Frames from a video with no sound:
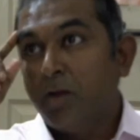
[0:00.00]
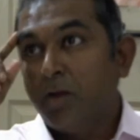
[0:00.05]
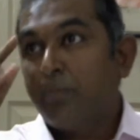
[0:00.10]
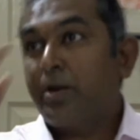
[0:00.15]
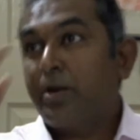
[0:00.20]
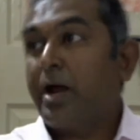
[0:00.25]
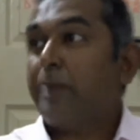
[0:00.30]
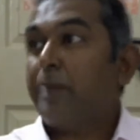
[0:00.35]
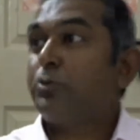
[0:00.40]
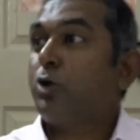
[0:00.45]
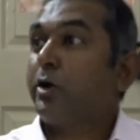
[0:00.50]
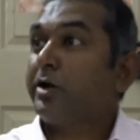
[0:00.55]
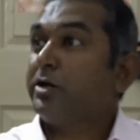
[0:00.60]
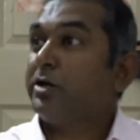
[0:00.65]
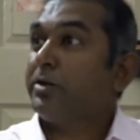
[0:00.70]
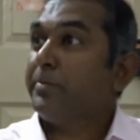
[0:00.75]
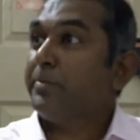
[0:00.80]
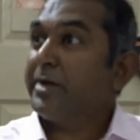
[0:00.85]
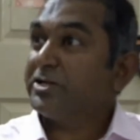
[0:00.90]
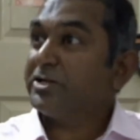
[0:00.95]
But I'm talking
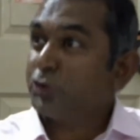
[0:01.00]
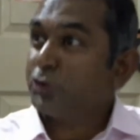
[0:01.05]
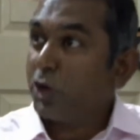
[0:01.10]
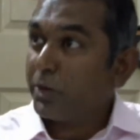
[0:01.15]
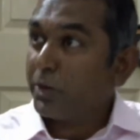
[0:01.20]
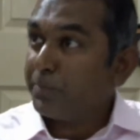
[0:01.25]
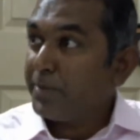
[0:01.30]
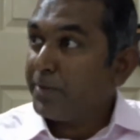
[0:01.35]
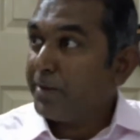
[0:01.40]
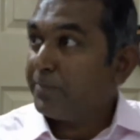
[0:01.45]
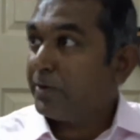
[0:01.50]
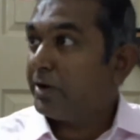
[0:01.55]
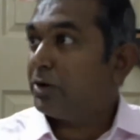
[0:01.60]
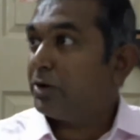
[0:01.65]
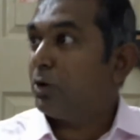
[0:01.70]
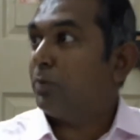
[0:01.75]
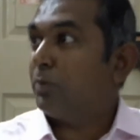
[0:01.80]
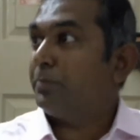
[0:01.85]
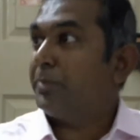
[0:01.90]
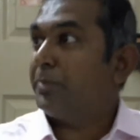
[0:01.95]
to mature people, you
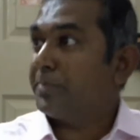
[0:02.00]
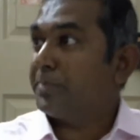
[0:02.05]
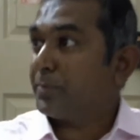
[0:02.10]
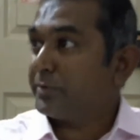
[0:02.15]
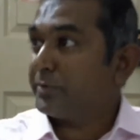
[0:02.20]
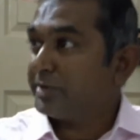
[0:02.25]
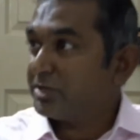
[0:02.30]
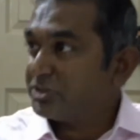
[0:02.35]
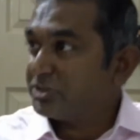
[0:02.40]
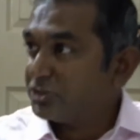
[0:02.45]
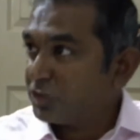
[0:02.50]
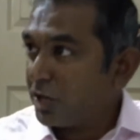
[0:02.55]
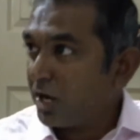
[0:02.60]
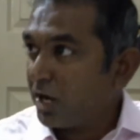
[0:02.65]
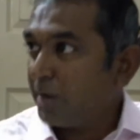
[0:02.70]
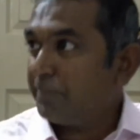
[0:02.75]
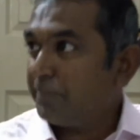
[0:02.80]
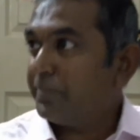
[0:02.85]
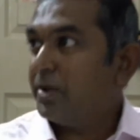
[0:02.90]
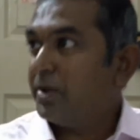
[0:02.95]
know, people with a
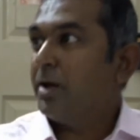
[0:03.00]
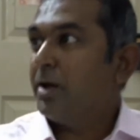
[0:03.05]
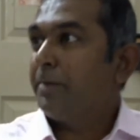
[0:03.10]
job,